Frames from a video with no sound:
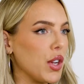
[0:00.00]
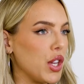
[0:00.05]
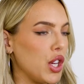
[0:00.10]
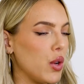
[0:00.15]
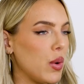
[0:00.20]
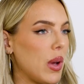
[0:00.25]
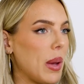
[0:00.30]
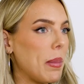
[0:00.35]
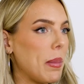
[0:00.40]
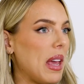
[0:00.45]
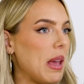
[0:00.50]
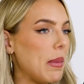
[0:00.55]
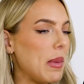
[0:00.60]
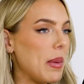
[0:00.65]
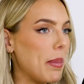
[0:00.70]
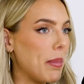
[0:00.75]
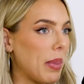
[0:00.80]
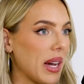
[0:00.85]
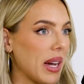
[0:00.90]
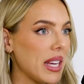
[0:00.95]
you, it may
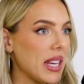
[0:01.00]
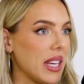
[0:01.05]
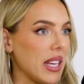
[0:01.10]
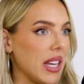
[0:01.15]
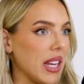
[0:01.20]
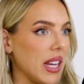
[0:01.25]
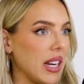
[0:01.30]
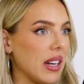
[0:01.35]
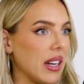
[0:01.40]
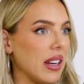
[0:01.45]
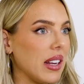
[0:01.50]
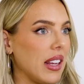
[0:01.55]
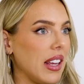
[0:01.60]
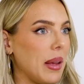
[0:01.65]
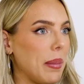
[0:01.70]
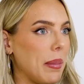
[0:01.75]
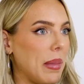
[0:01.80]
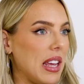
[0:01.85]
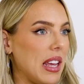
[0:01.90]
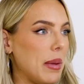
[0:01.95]
be biking,
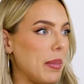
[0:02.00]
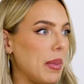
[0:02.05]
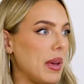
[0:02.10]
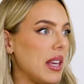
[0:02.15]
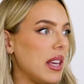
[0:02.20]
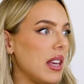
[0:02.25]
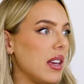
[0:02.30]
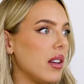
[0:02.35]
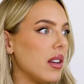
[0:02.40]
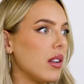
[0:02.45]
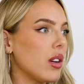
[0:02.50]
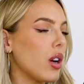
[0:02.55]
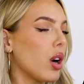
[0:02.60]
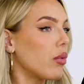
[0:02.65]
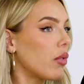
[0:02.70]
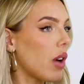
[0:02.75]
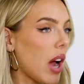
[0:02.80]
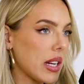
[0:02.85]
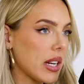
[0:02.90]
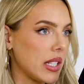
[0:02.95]
it may be
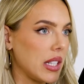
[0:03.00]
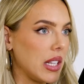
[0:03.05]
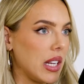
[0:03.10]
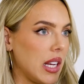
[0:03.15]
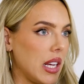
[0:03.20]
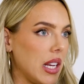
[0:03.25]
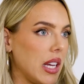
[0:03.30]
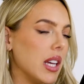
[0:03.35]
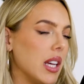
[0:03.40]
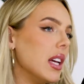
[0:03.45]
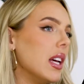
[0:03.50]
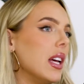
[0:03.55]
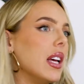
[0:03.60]
karate.